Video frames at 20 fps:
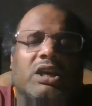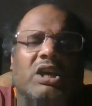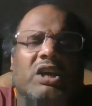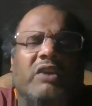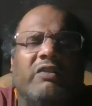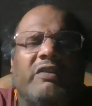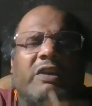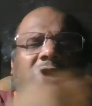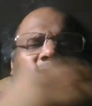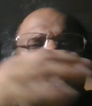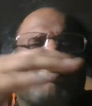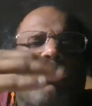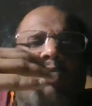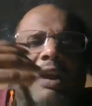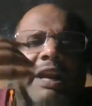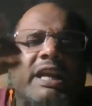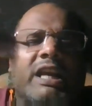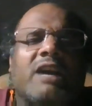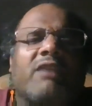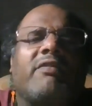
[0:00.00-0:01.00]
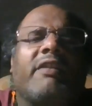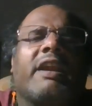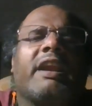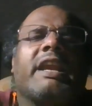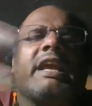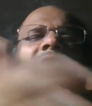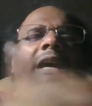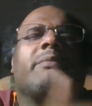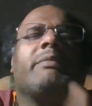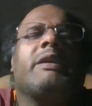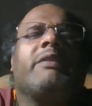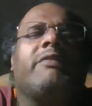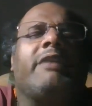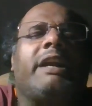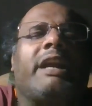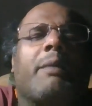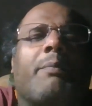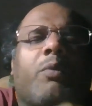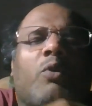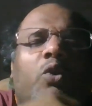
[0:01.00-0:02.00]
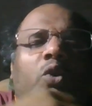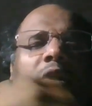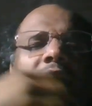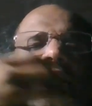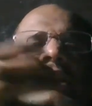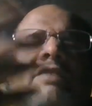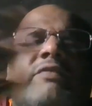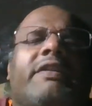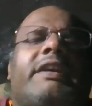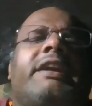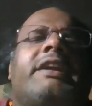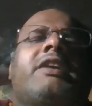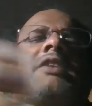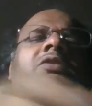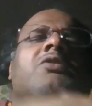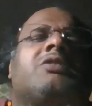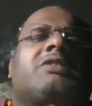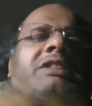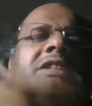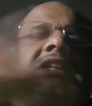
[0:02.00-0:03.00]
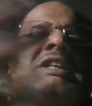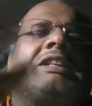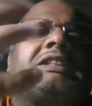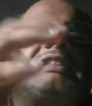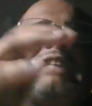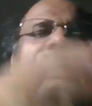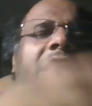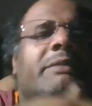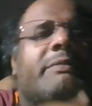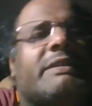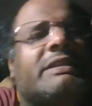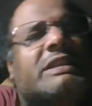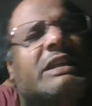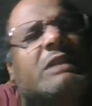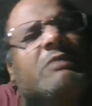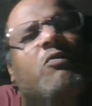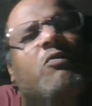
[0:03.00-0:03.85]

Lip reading: He will spoiling our name. He will uploading the videos. This that basically